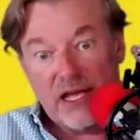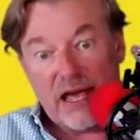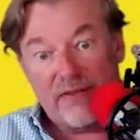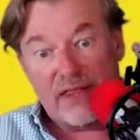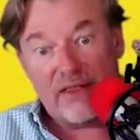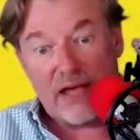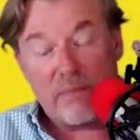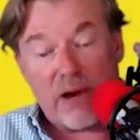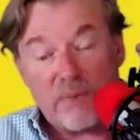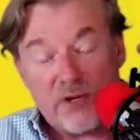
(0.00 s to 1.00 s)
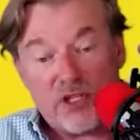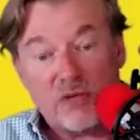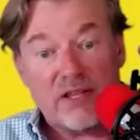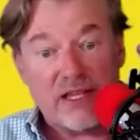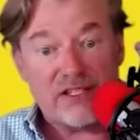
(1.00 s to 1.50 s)
and I presume
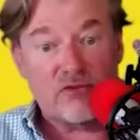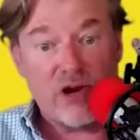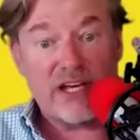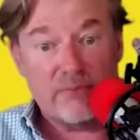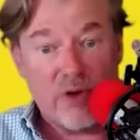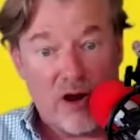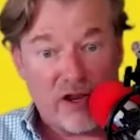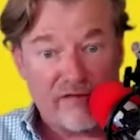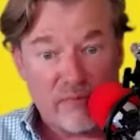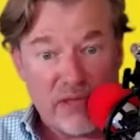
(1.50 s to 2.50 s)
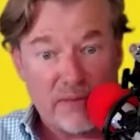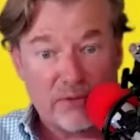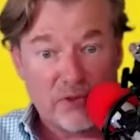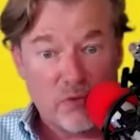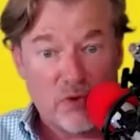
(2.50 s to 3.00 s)
that there's a ready market for
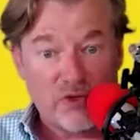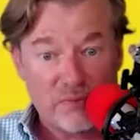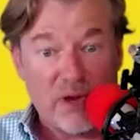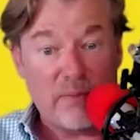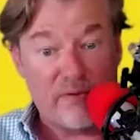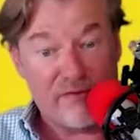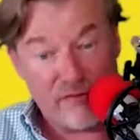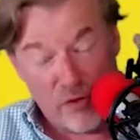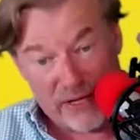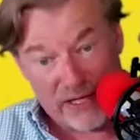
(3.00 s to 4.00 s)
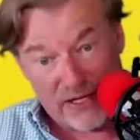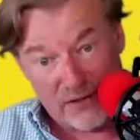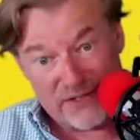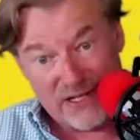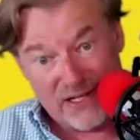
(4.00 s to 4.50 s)
people that want to buy performing
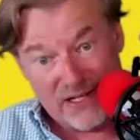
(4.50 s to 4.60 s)
notes.